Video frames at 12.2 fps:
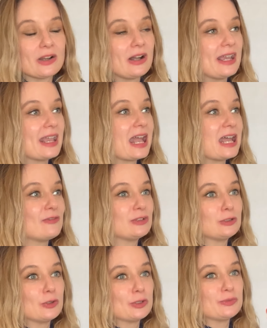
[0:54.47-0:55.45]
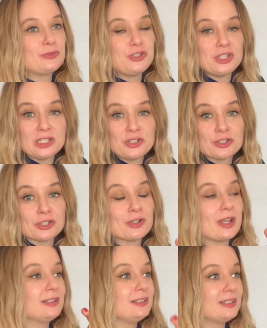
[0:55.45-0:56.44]
I have a lot of ginger
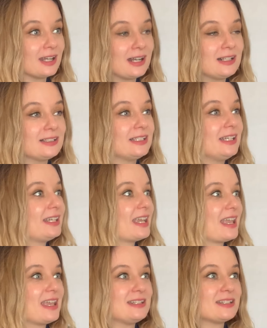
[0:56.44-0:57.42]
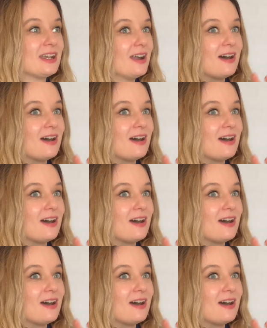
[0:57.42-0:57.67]
and garlic and